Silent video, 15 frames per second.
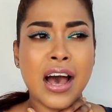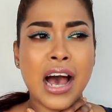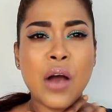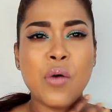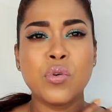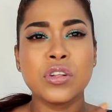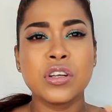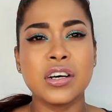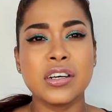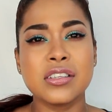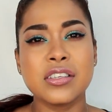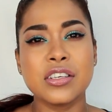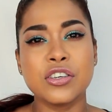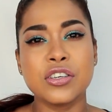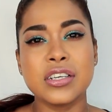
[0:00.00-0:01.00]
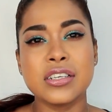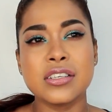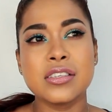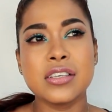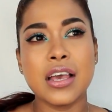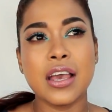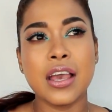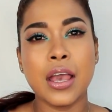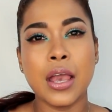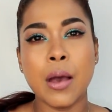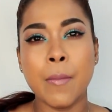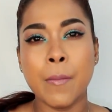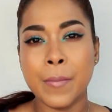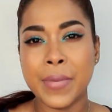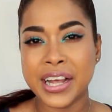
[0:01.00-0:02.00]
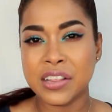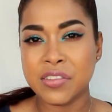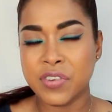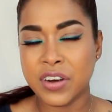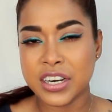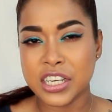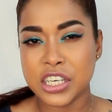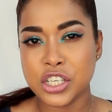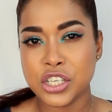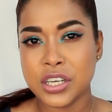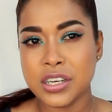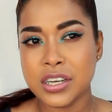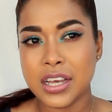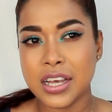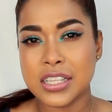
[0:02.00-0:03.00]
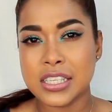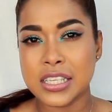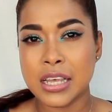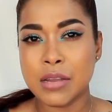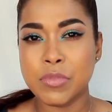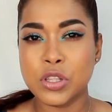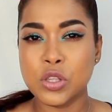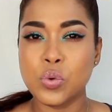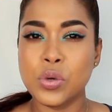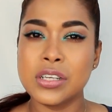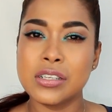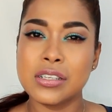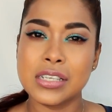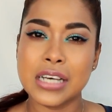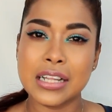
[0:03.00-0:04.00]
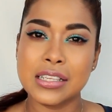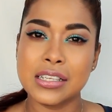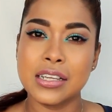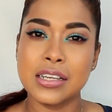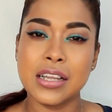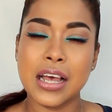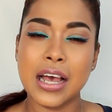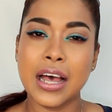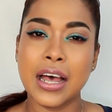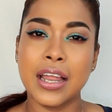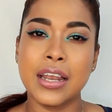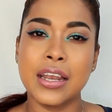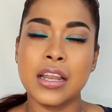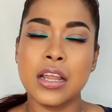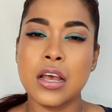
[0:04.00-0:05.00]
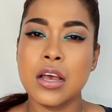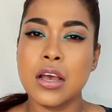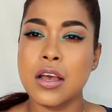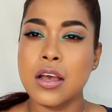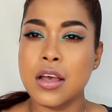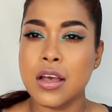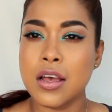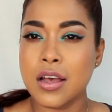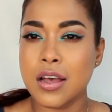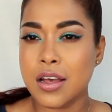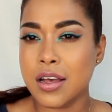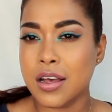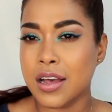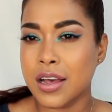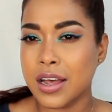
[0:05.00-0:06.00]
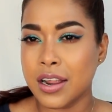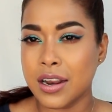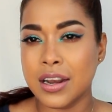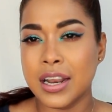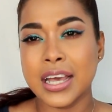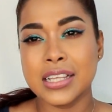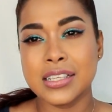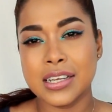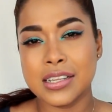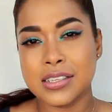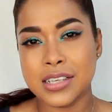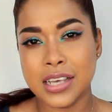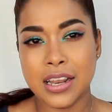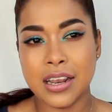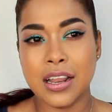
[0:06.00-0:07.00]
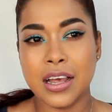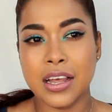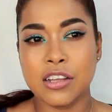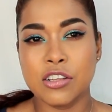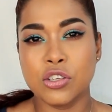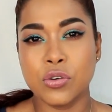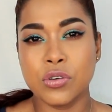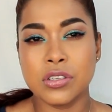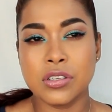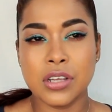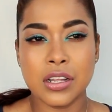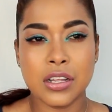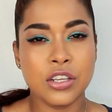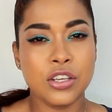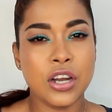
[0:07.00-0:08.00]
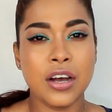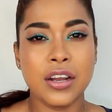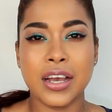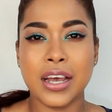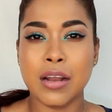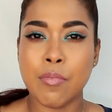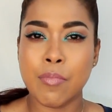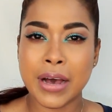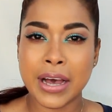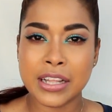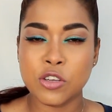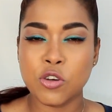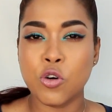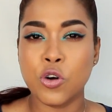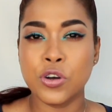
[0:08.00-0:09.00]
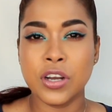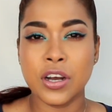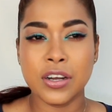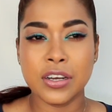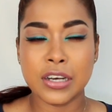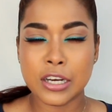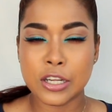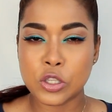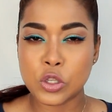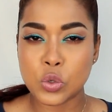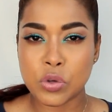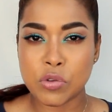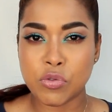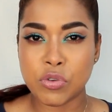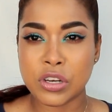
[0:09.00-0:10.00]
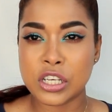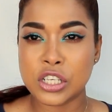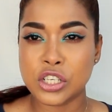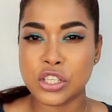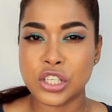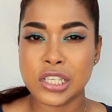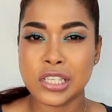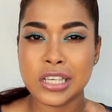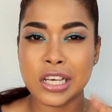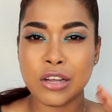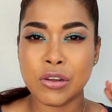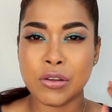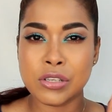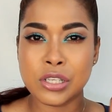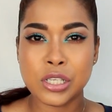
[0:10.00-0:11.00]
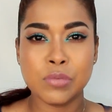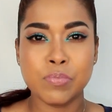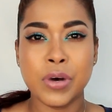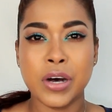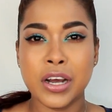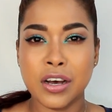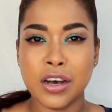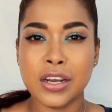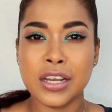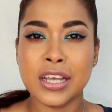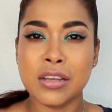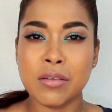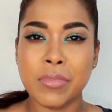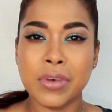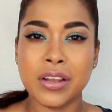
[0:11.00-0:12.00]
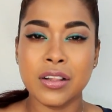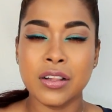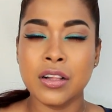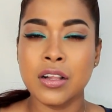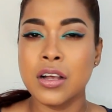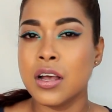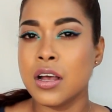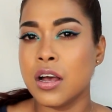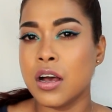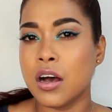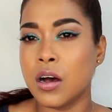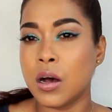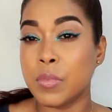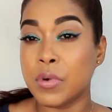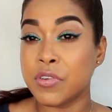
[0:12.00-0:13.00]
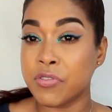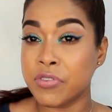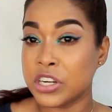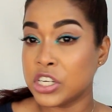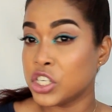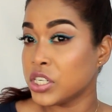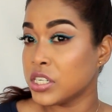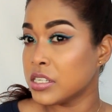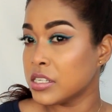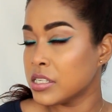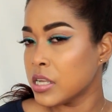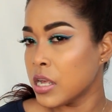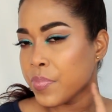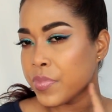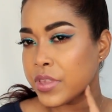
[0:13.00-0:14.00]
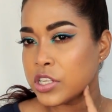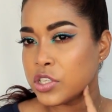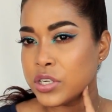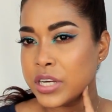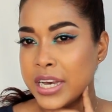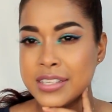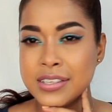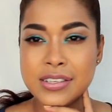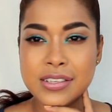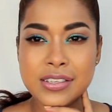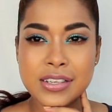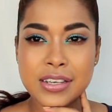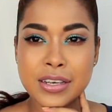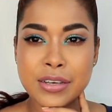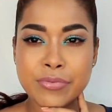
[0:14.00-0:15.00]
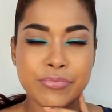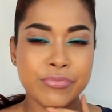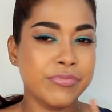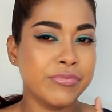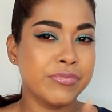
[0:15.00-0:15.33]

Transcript: I wouldn't consider this a matte foundation. It's in between satin and, like I said, skin-like. So it's not, you're not gonna get a matte or you're not gonna get a dewy finish. It's just like spot on in the middle of finishes. As you guys can see,